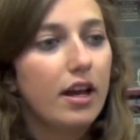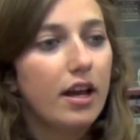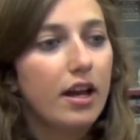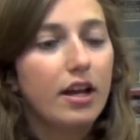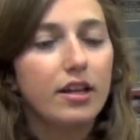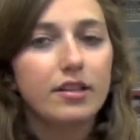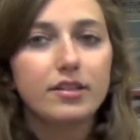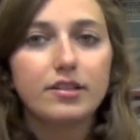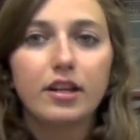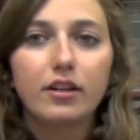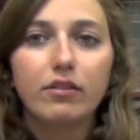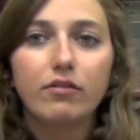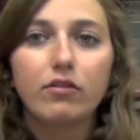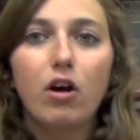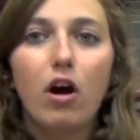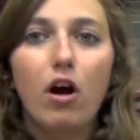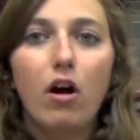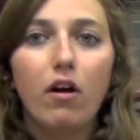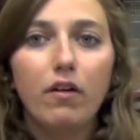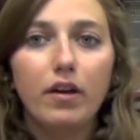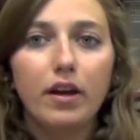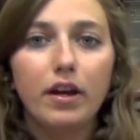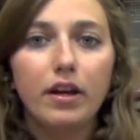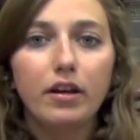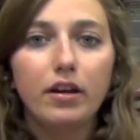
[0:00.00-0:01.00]
instead of
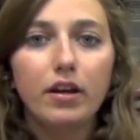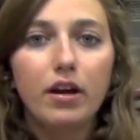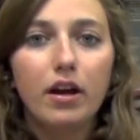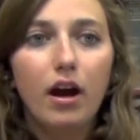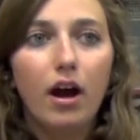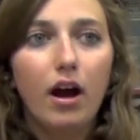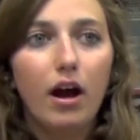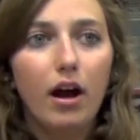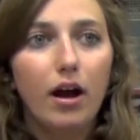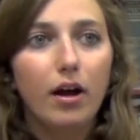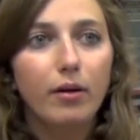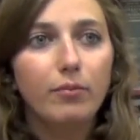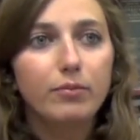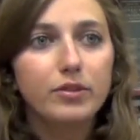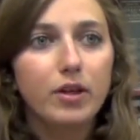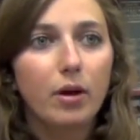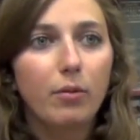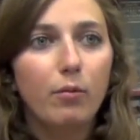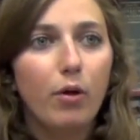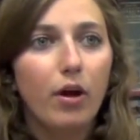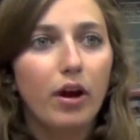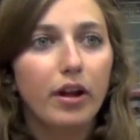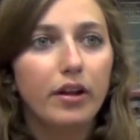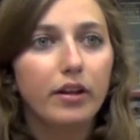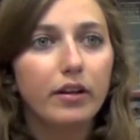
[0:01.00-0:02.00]
calling
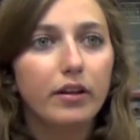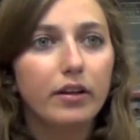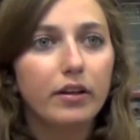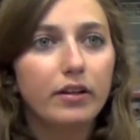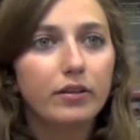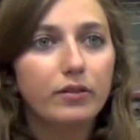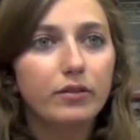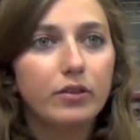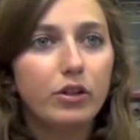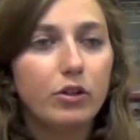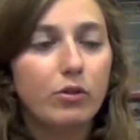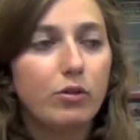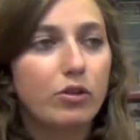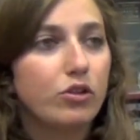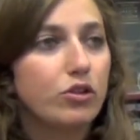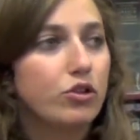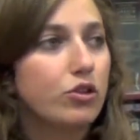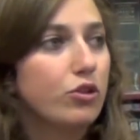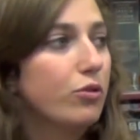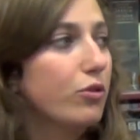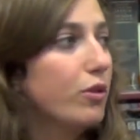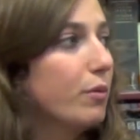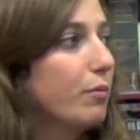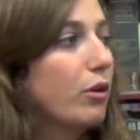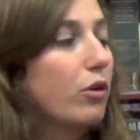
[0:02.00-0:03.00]
someone, you can
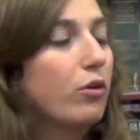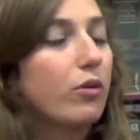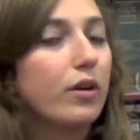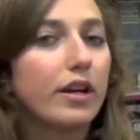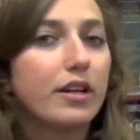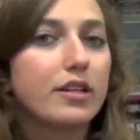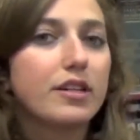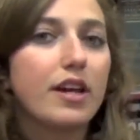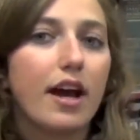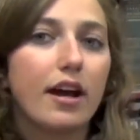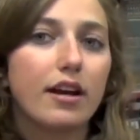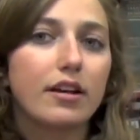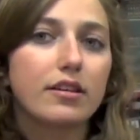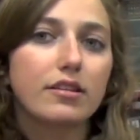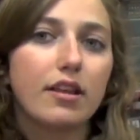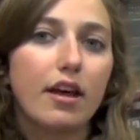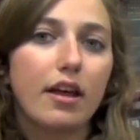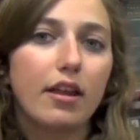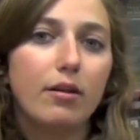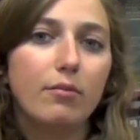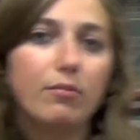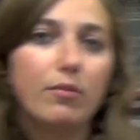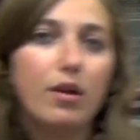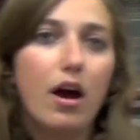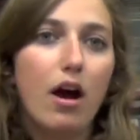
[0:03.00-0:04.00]
shoot them a quick text, let
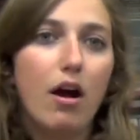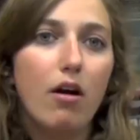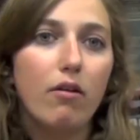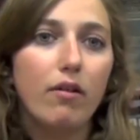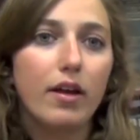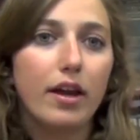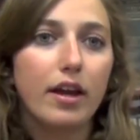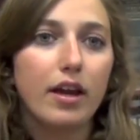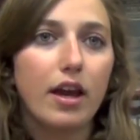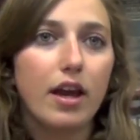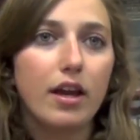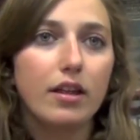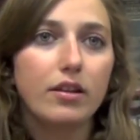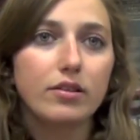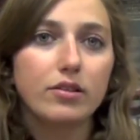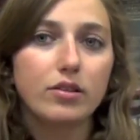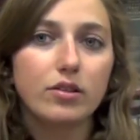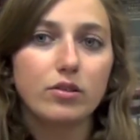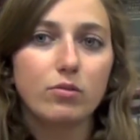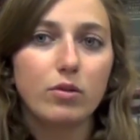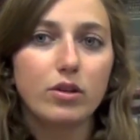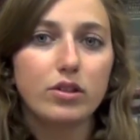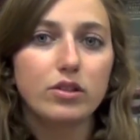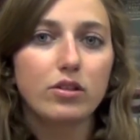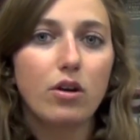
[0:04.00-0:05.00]
them know, like, hey, this
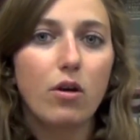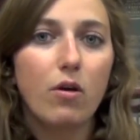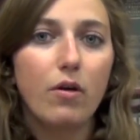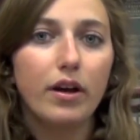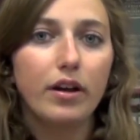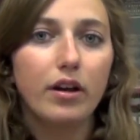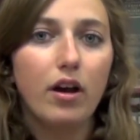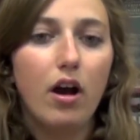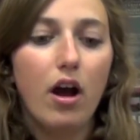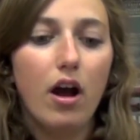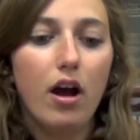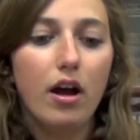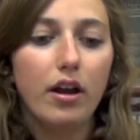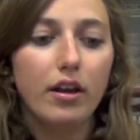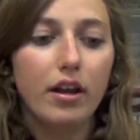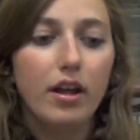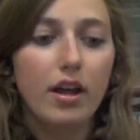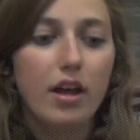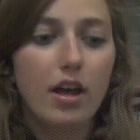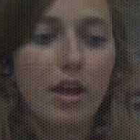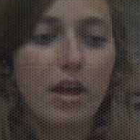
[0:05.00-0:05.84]
is what's going on.